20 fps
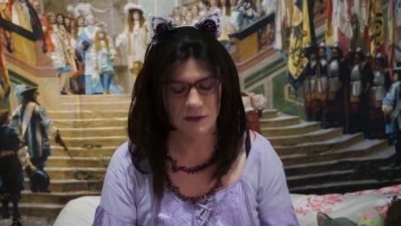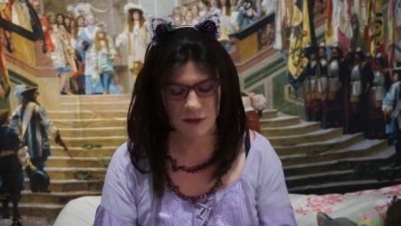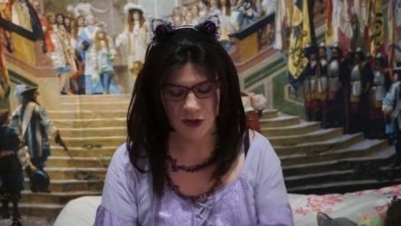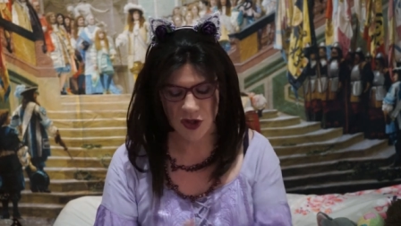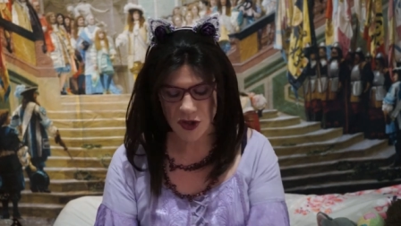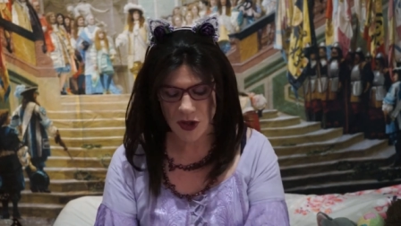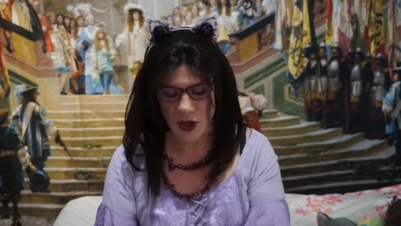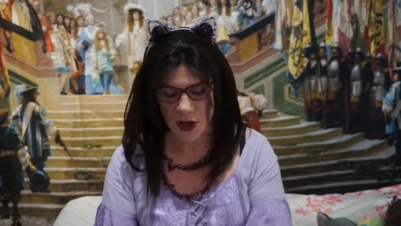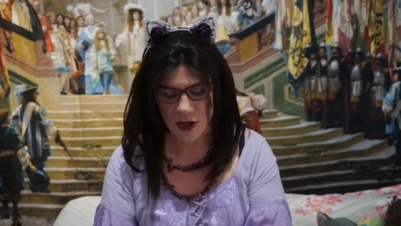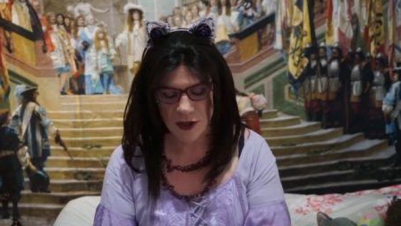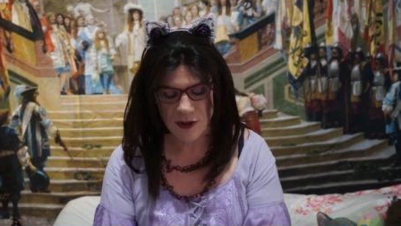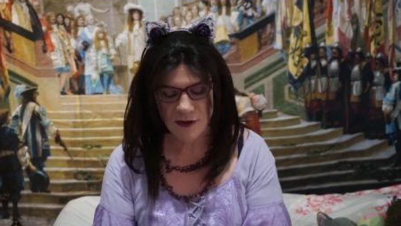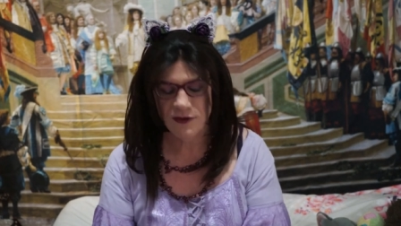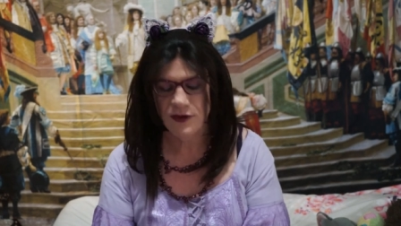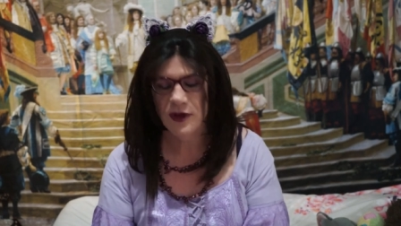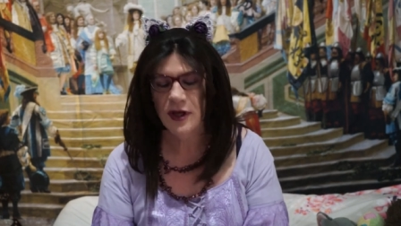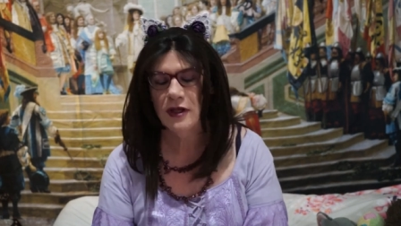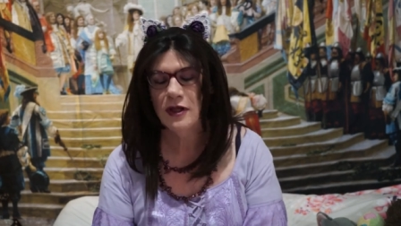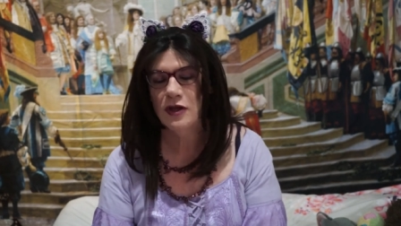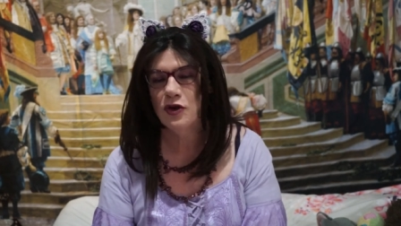designers
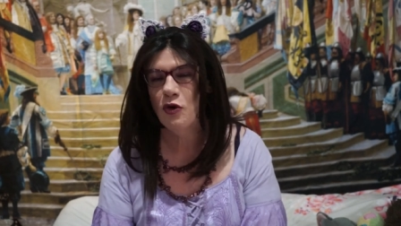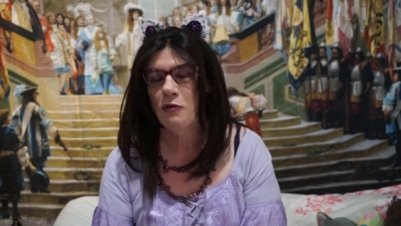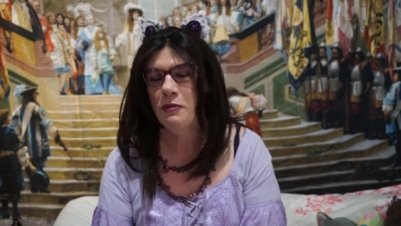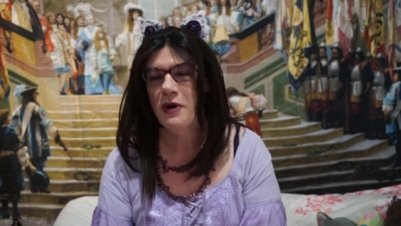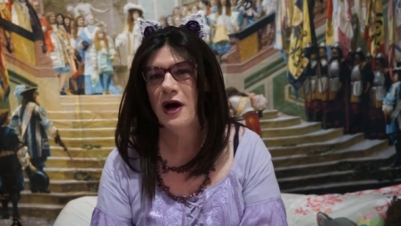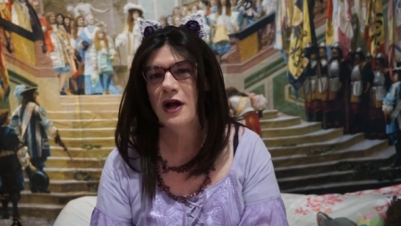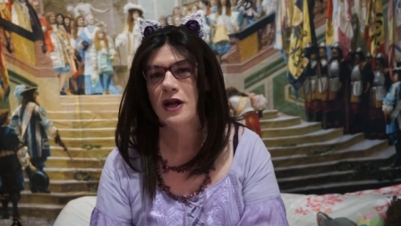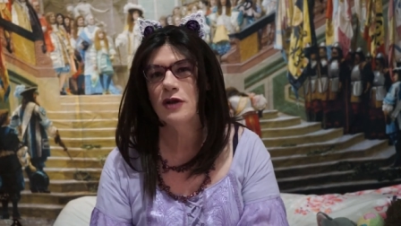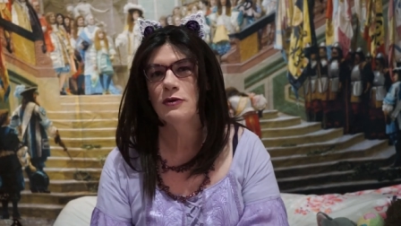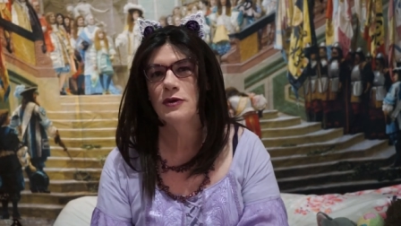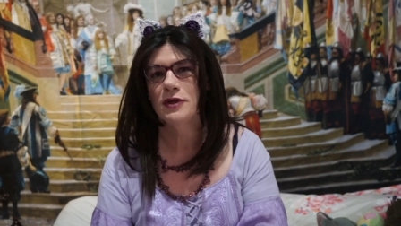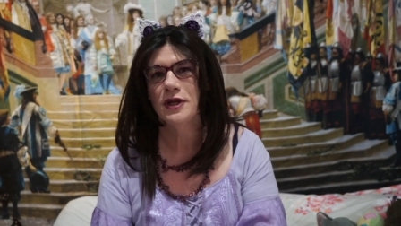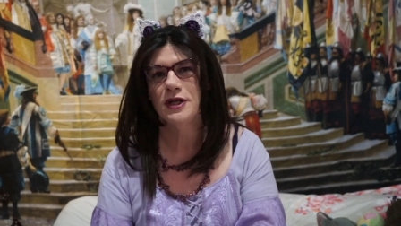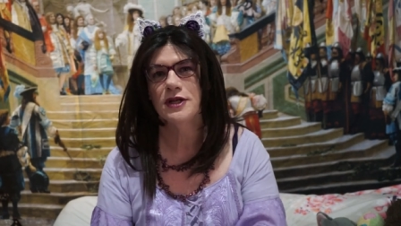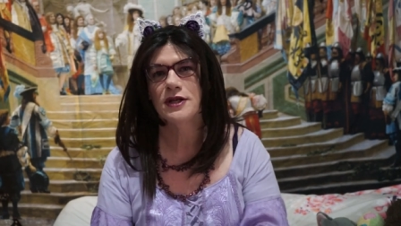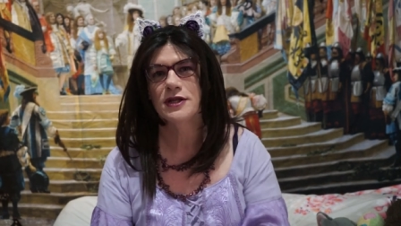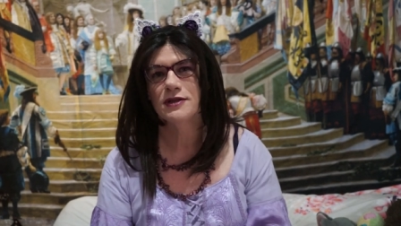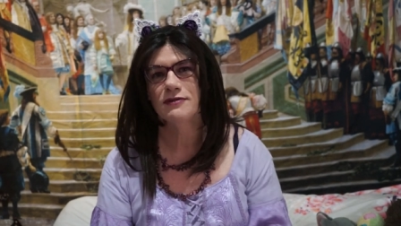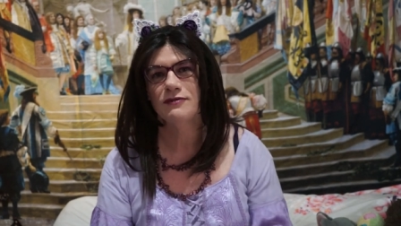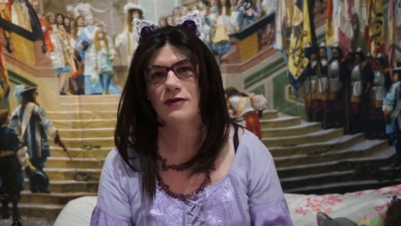feel that your party will need
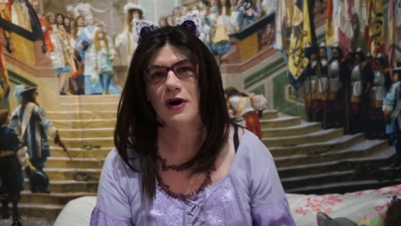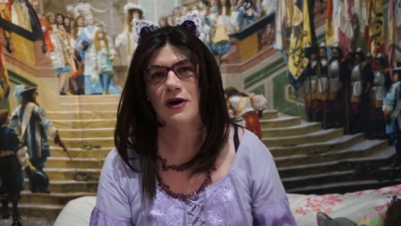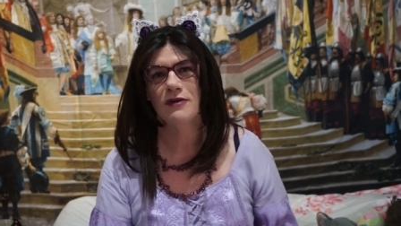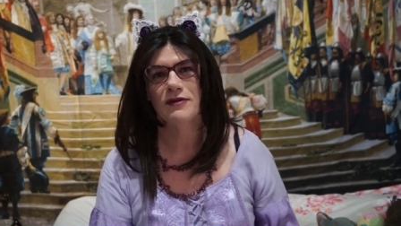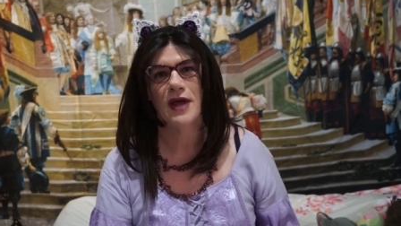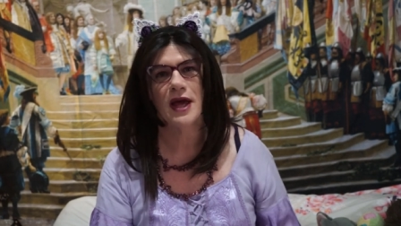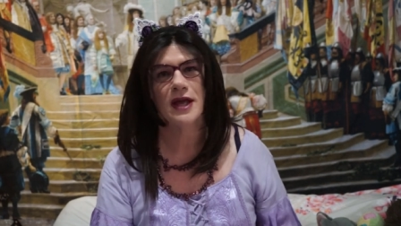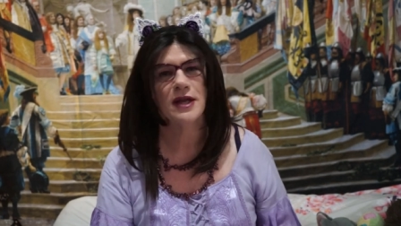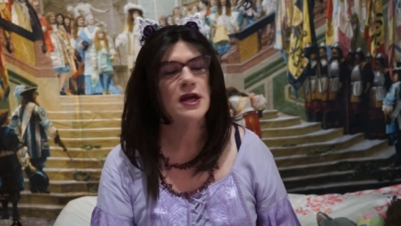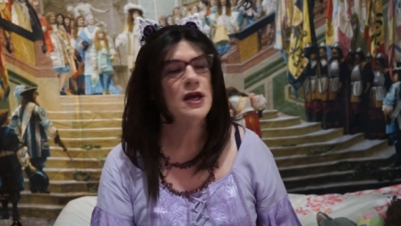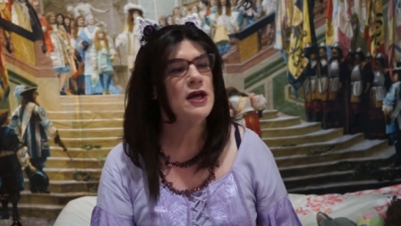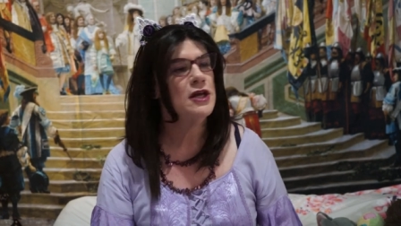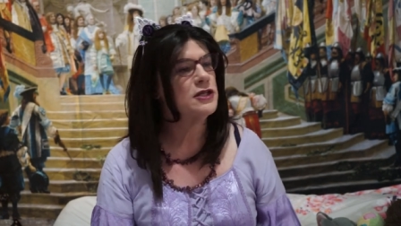to survive that.